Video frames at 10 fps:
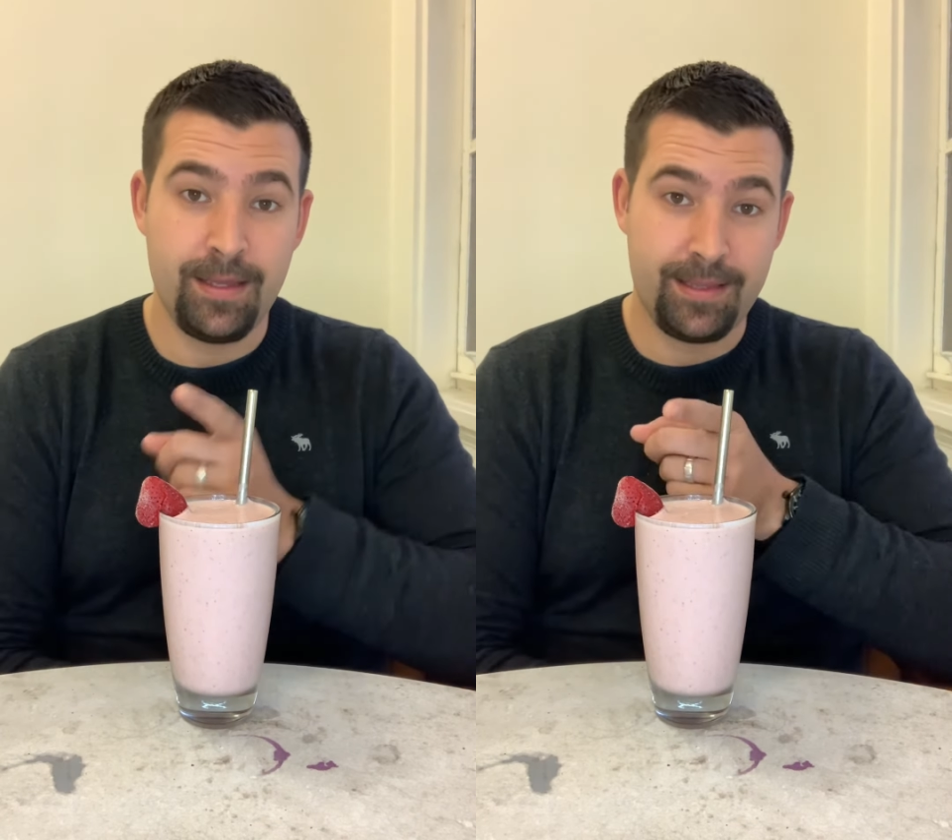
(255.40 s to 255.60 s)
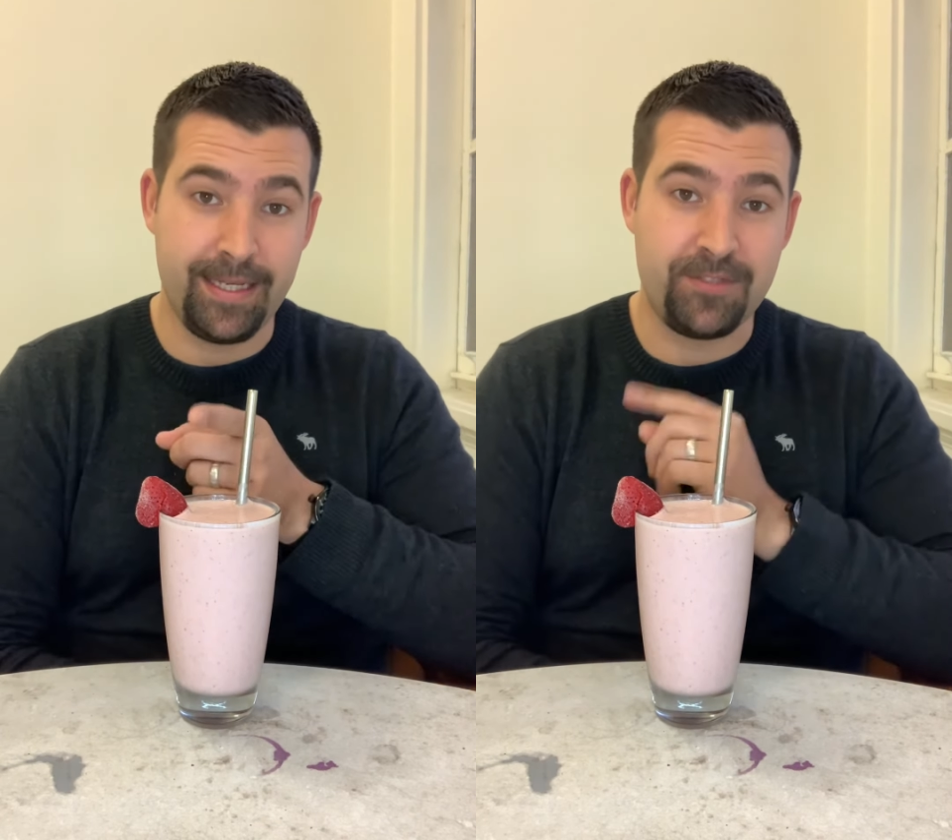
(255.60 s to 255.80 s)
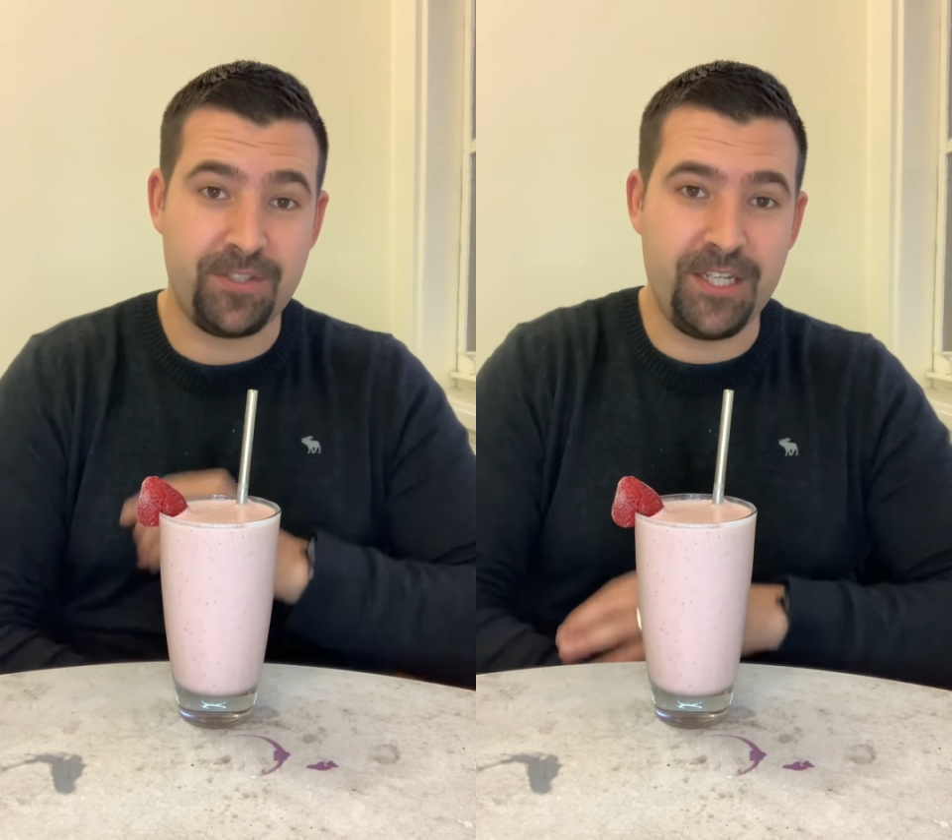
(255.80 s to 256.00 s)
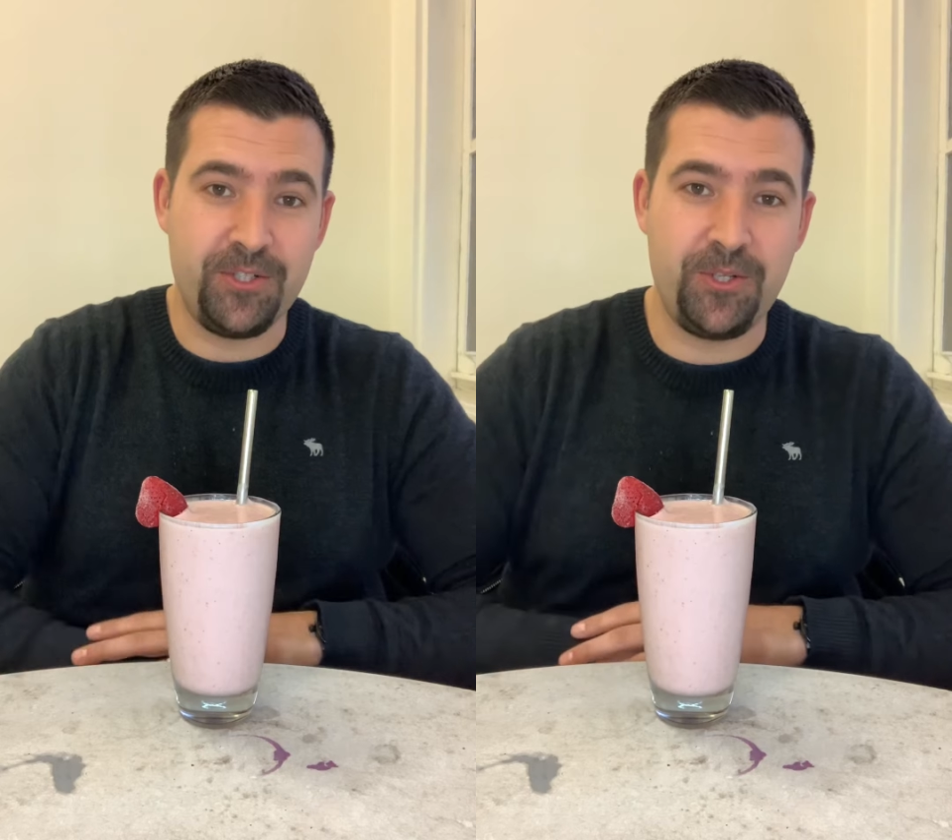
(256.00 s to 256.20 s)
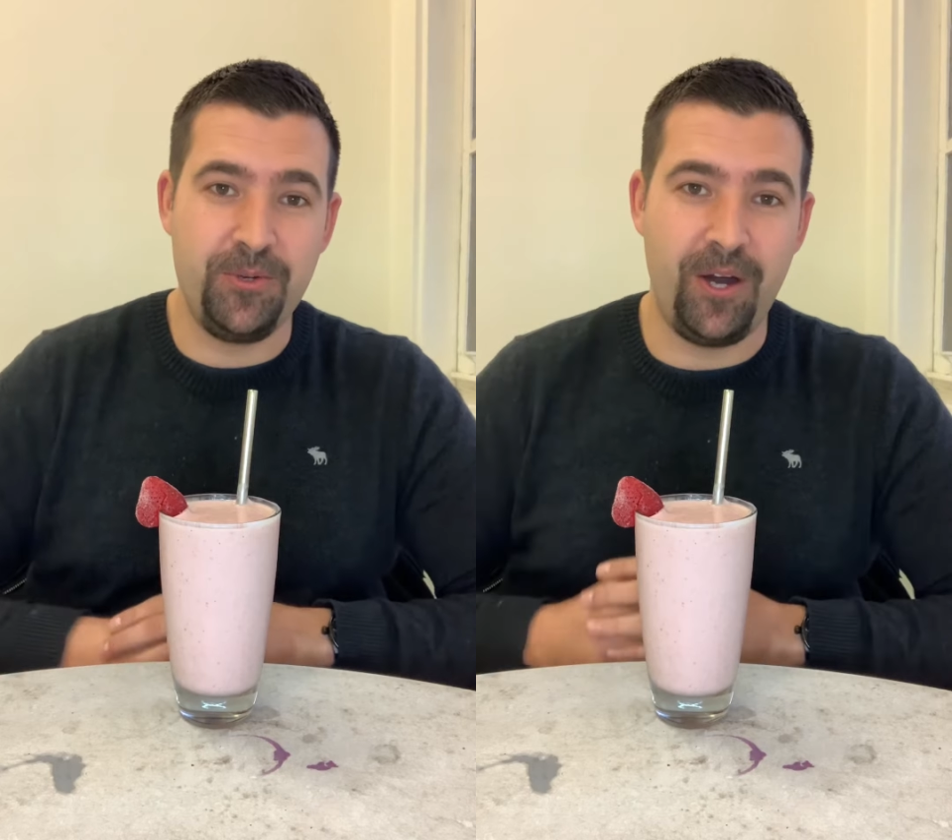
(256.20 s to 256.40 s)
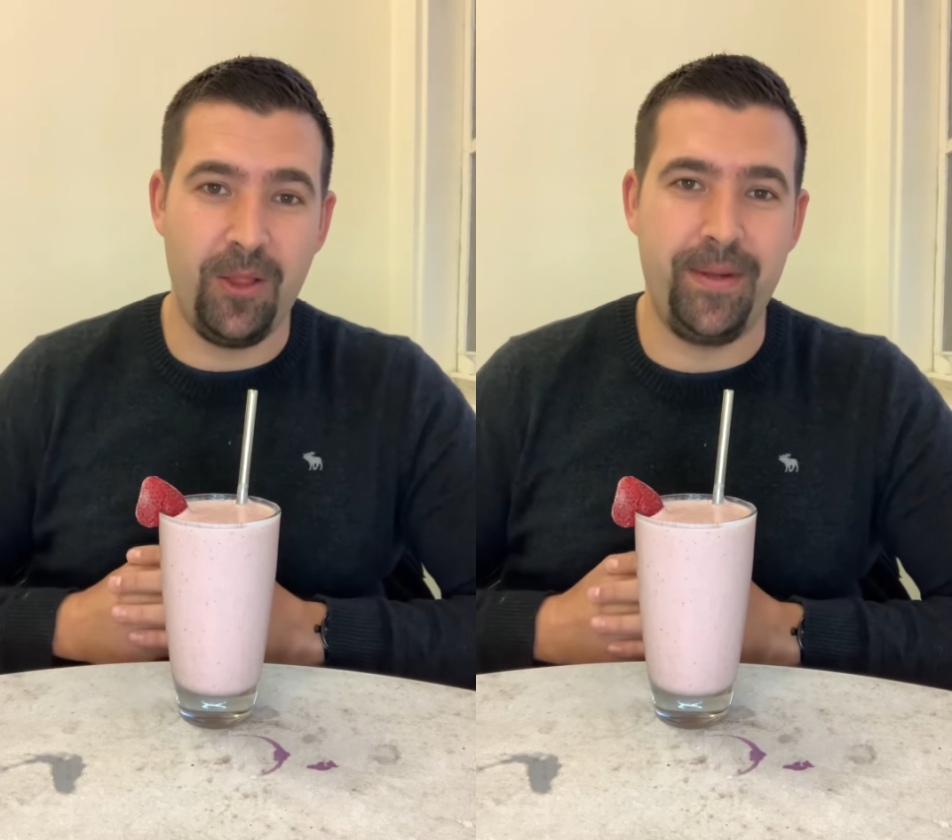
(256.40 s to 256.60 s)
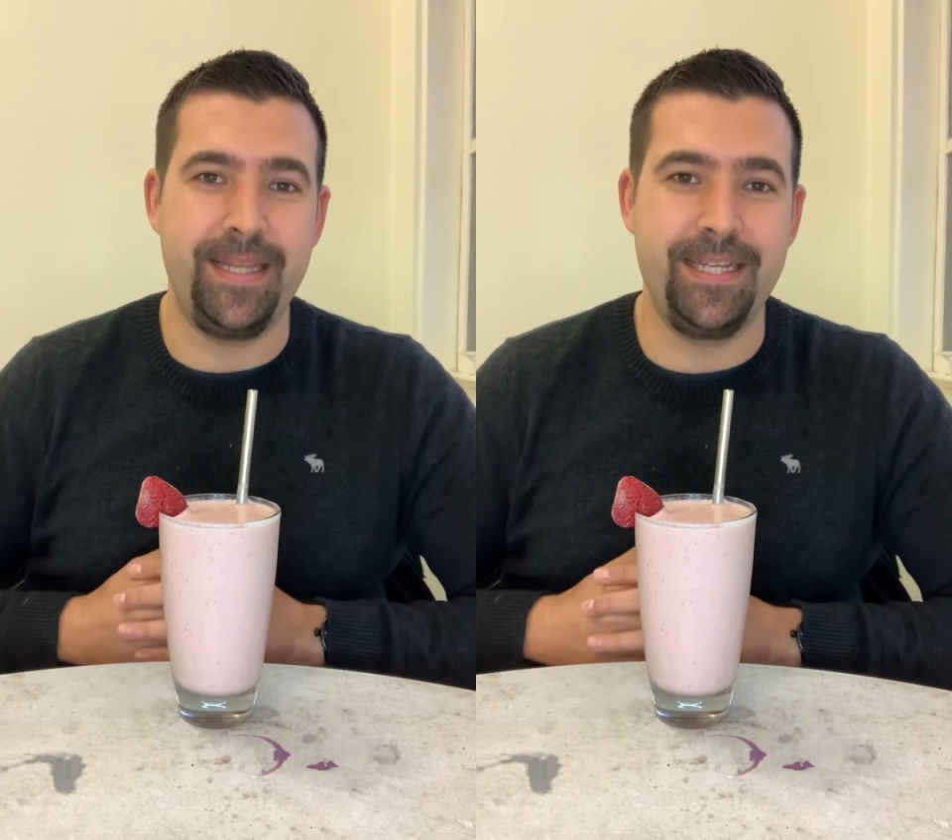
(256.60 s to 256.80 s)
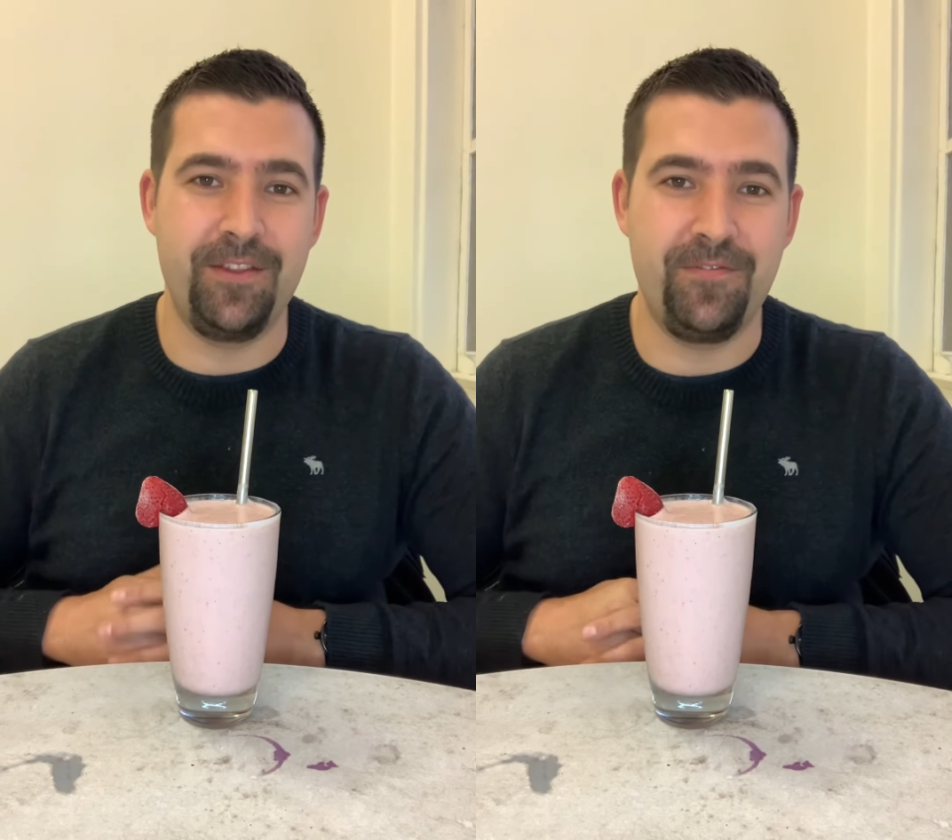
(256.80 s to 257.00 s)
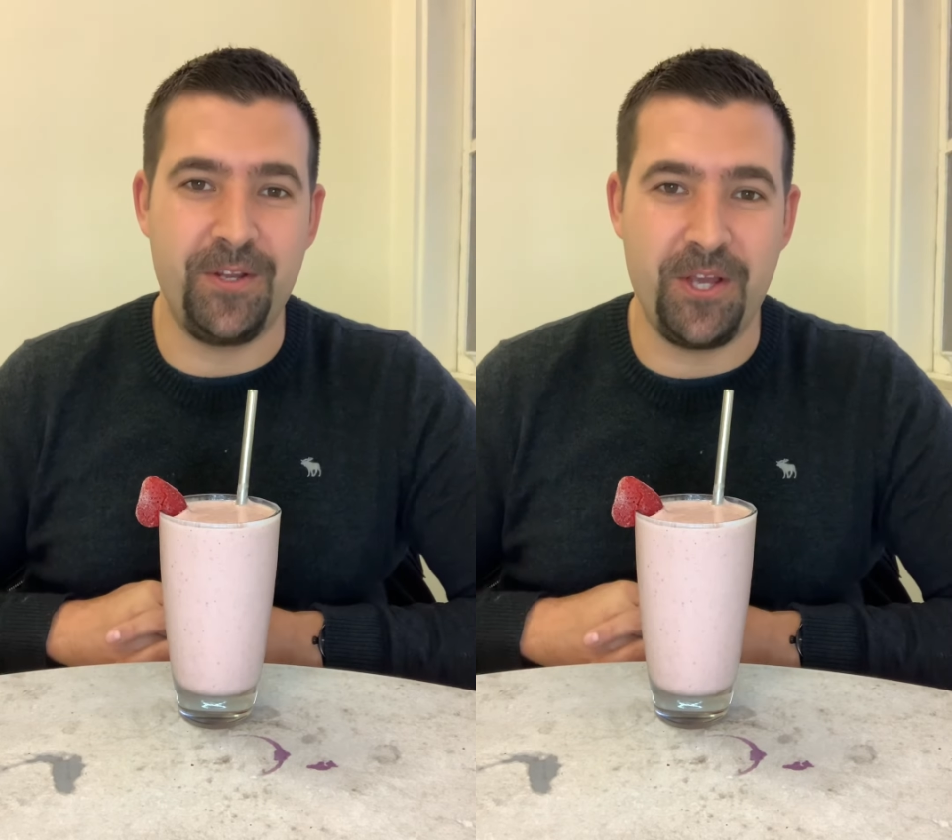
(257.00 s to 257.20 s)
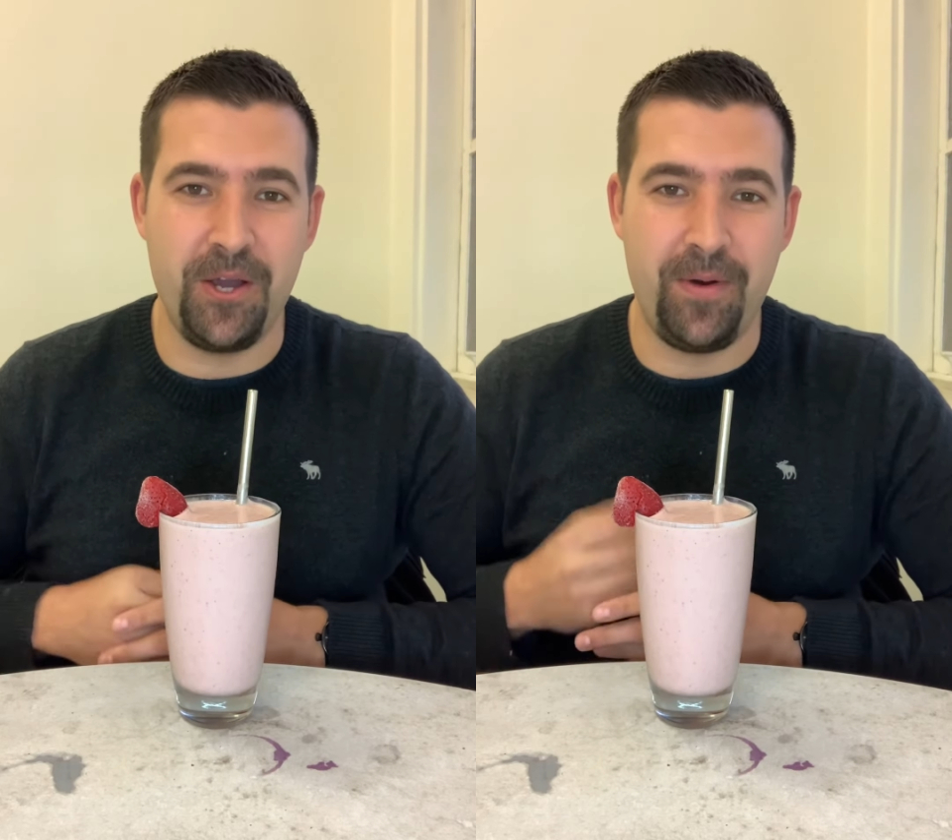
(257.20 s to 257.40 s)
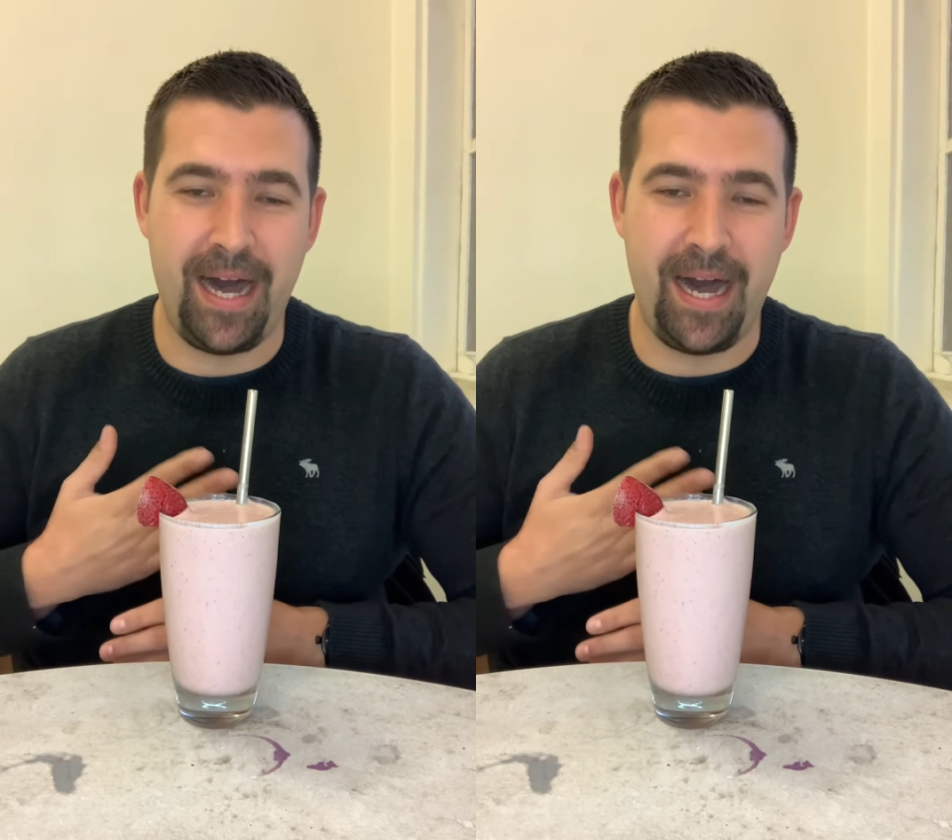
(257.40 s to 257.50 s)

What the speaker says: Thanks for staying tuned all the way to the end of the video.